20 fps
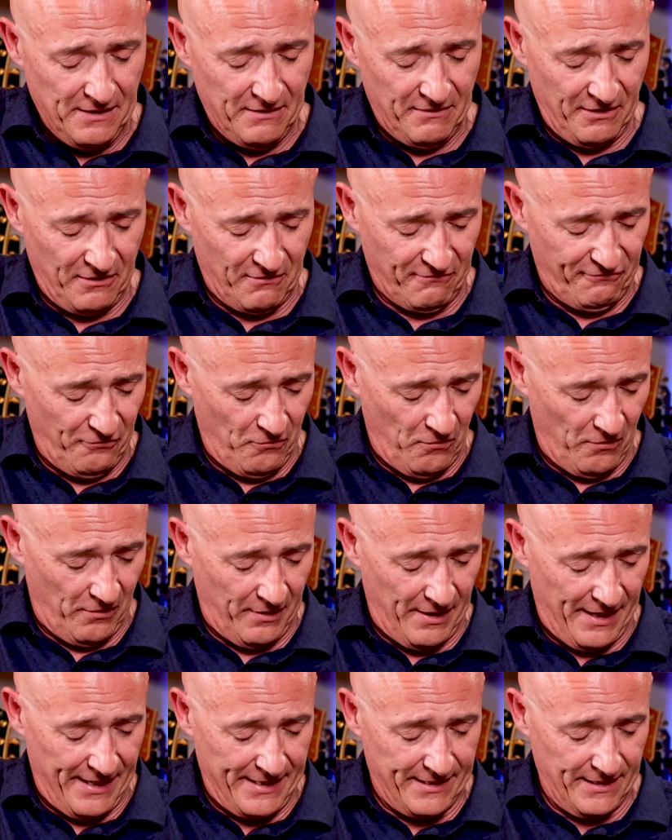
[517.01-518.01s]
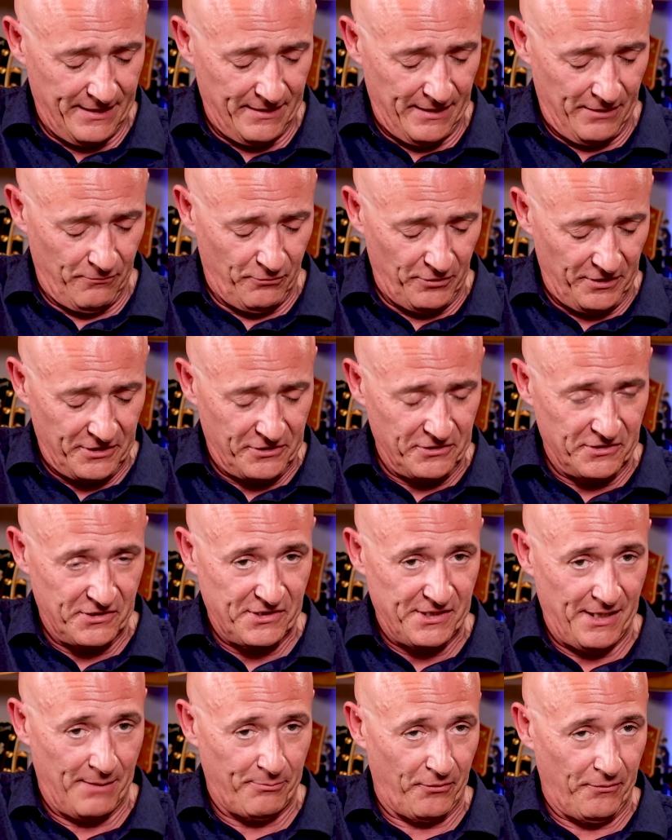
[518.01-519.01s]
Therefore, I get a really good
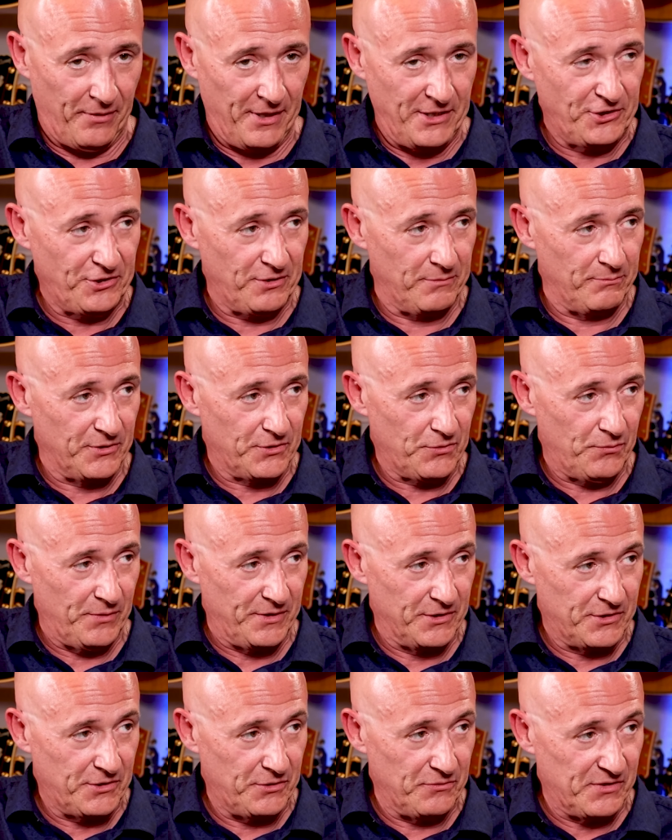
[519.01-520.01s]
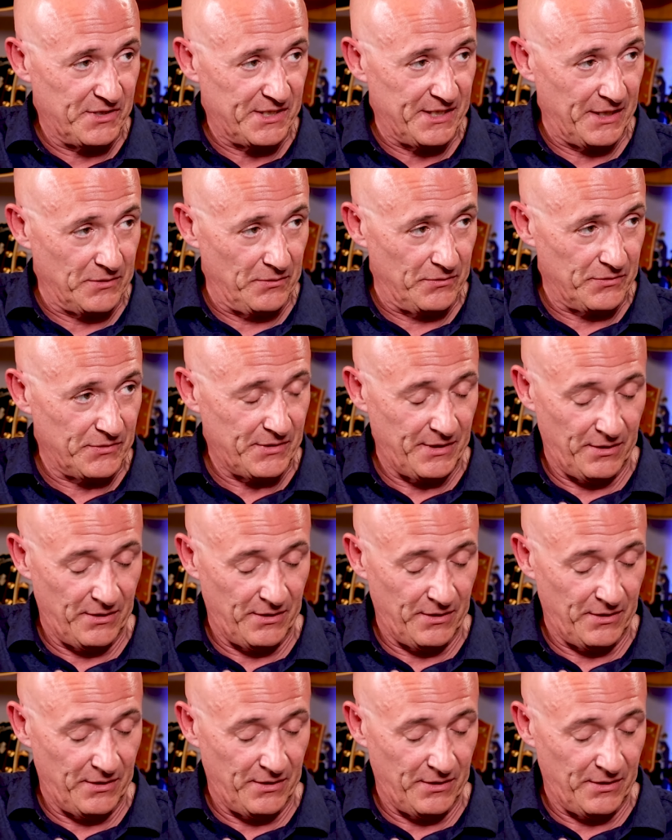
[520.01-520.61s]
separation between the 2 signals.